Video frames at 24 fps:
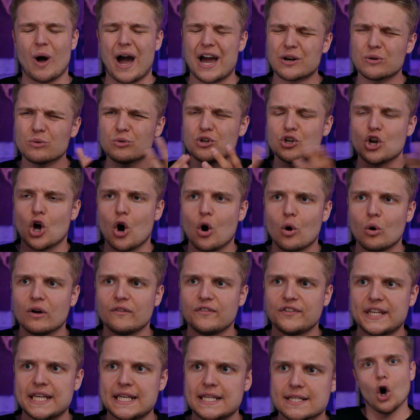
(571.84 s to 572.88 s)
I don't know if
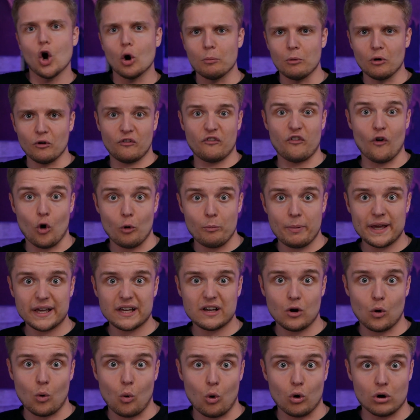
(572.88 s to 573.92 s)
he's
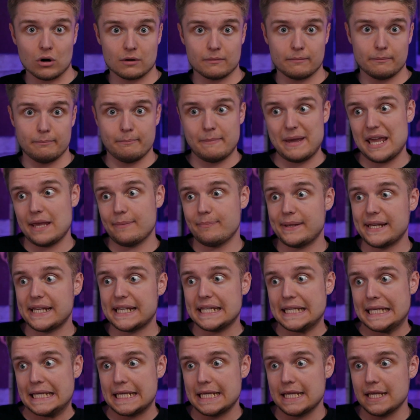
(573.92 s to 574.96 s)
homophobic, or maybe
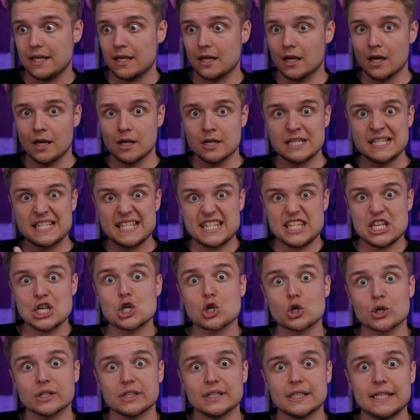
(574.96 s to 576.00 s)
he
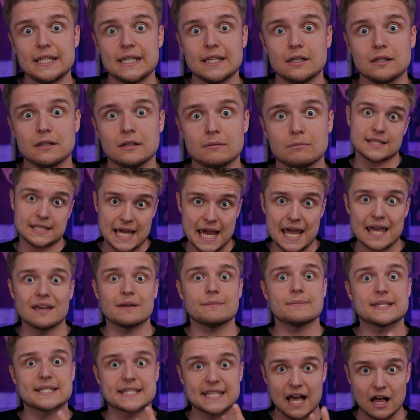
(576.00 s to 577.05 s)
secretly is gay
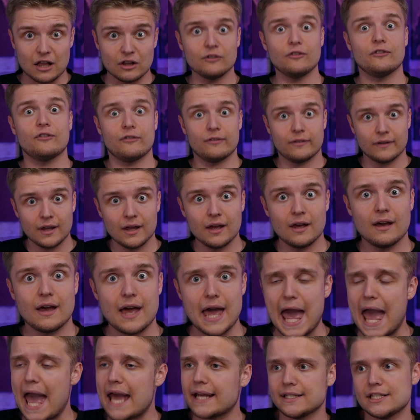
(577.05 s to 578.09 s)
himself,
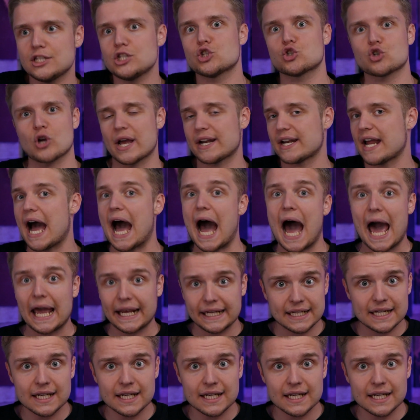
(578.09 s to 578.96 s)
and he's trying to hide